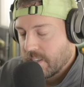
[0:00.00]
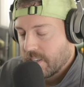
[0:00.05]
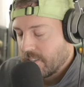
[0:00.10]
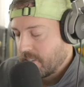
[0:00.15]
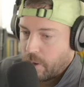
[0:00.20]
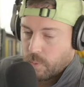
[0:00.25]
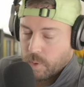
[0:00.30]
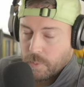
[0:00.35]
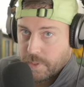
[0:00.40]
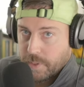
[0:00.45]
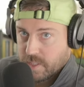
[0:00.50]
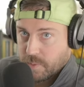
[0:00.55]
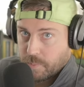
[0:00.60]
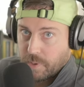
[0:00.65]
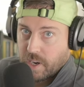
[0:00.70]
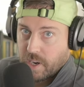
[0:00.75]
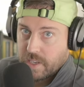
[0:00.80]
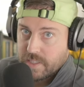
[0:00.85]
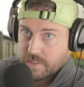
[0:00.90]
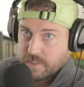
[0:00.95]
I wouldn't be
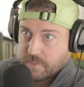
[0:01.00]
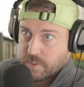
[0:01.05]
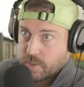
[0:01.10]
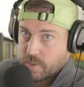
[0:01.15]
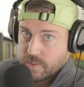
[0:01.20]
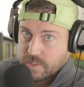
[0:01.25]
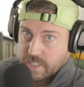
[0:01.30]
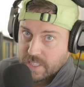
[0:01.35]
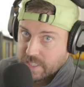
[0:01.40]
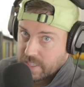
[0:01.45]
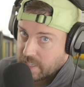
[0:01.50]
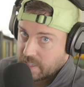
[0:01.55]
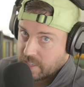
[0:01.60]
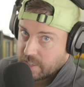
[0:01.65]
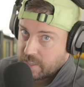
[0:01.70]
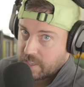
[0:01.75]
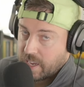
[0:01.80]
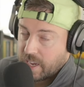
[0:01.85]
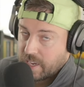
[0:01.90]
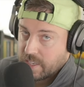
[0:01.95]
surprised if they're using
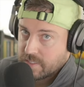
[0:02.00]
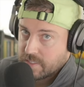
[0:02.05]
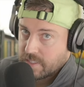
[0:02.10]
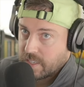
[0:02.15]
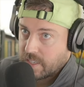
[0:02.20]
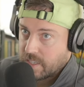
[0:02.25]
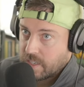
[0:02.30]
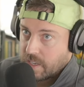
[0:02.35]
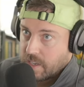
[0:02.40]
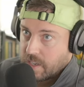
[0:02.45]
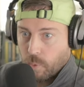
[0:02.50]
gigacasting.